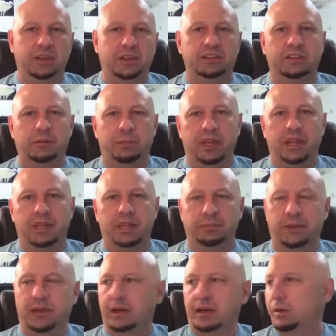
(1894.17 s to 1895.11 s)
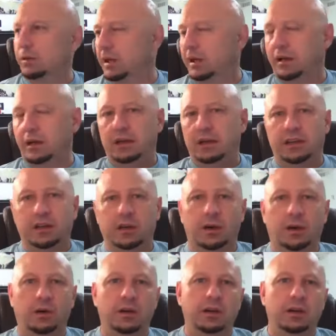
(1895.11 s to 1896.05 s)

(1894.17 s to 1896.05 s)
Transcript: a debate about, you know,